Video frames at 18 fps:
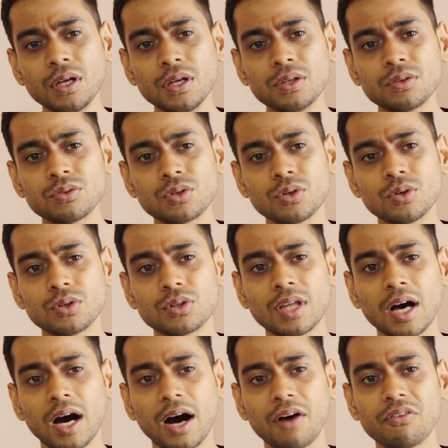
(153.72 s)
So
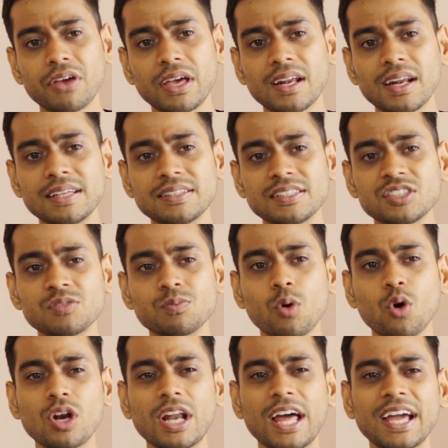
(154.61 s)
the awareness is
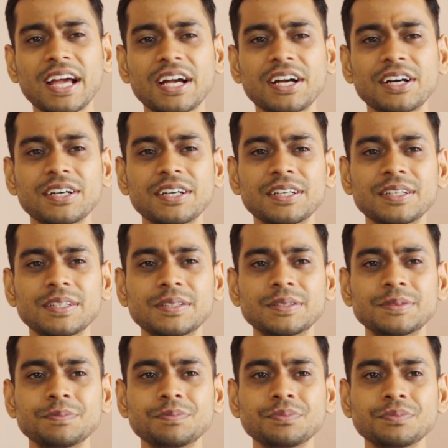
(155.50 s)
more like
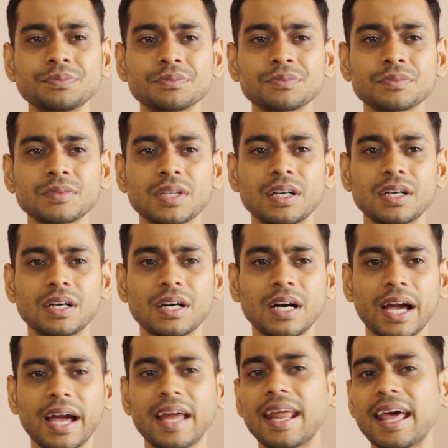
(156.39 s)
an
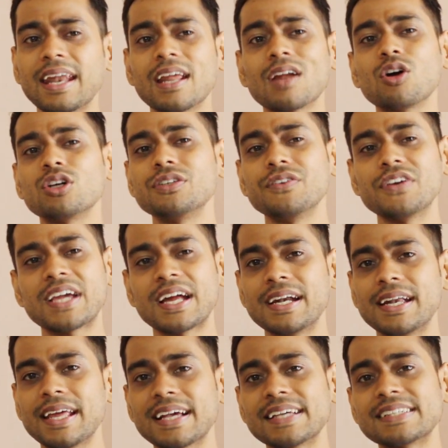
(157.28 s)
analogy we
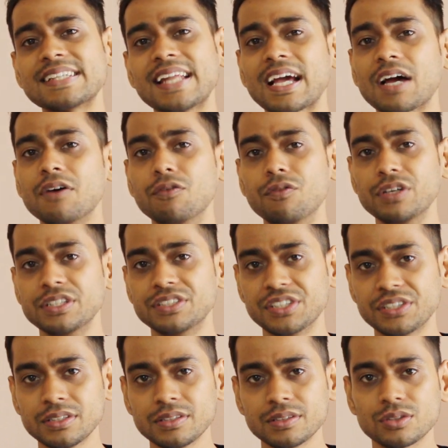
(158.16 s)
can take is like a
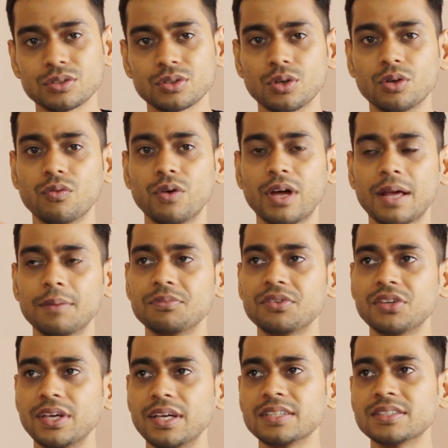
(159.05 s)
vision. So when I'm
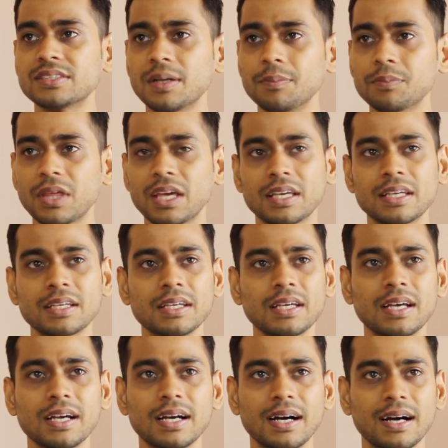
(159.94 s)
seeing something,
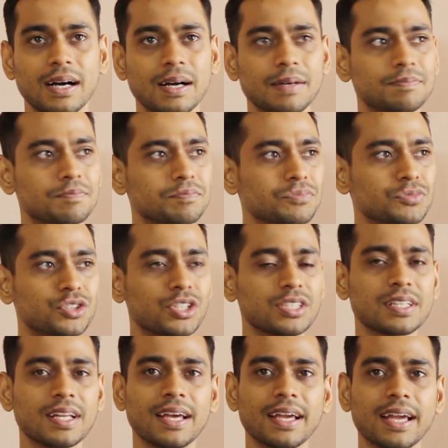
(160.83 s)

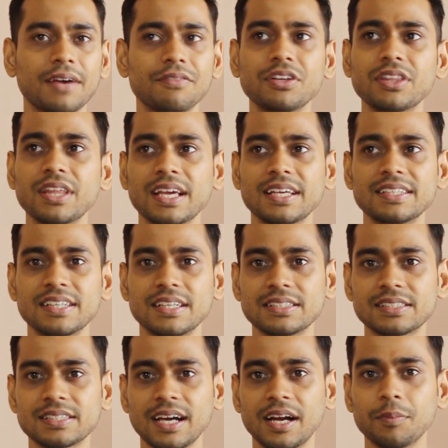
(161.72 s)
just like everything is
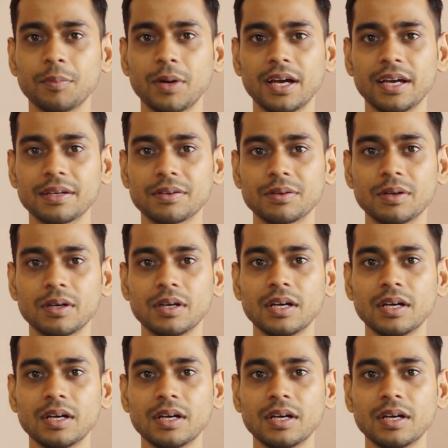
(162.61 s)
inside my